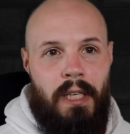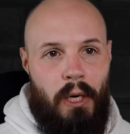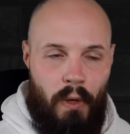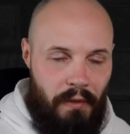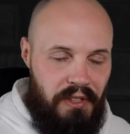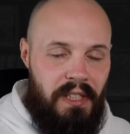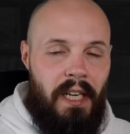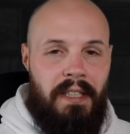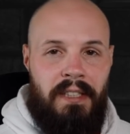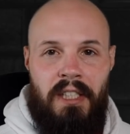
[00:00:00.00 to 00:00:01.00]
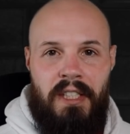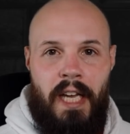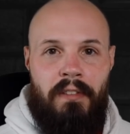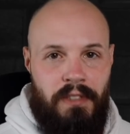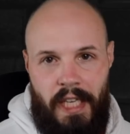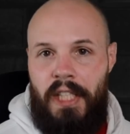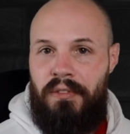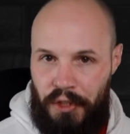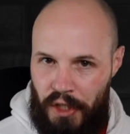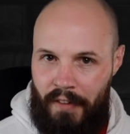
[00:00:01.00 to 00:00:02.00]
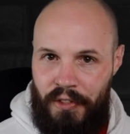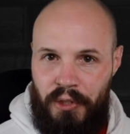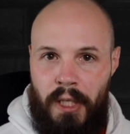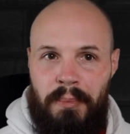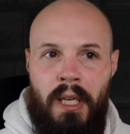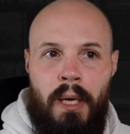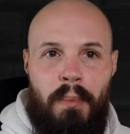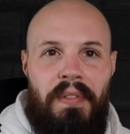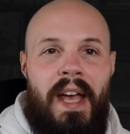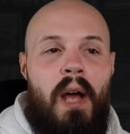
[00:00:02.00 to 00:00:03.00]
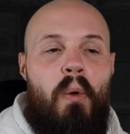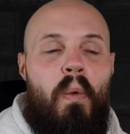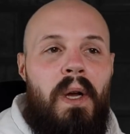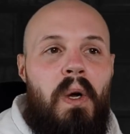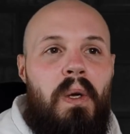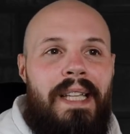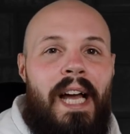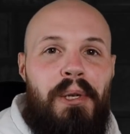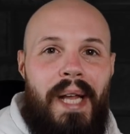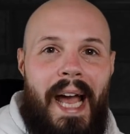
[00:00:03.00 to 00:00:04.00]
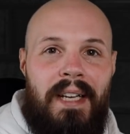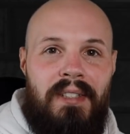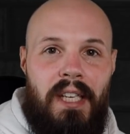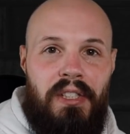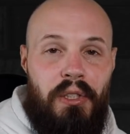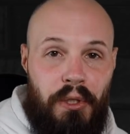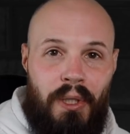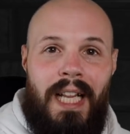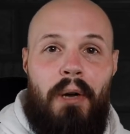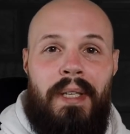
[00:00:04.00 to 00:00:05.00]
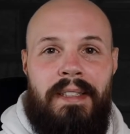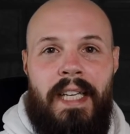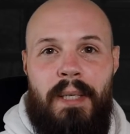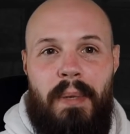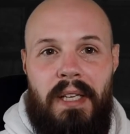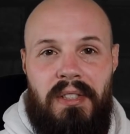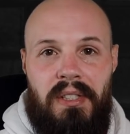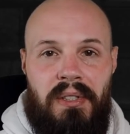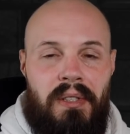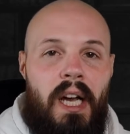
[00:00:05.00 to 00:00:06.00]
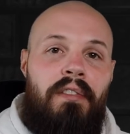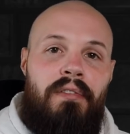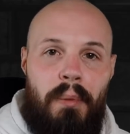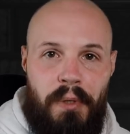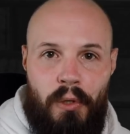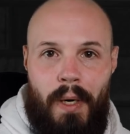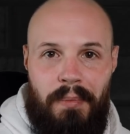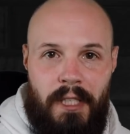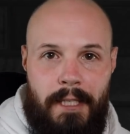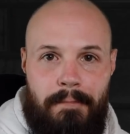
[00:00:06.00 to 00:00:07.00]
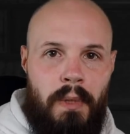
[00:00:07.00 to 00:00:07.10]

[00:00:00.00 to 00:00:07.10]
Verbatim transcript: Uh, we're obviously not gonna touch that, JS for JavaScript, but that will allow you to access you know, your CloudKit databases uh, from your website.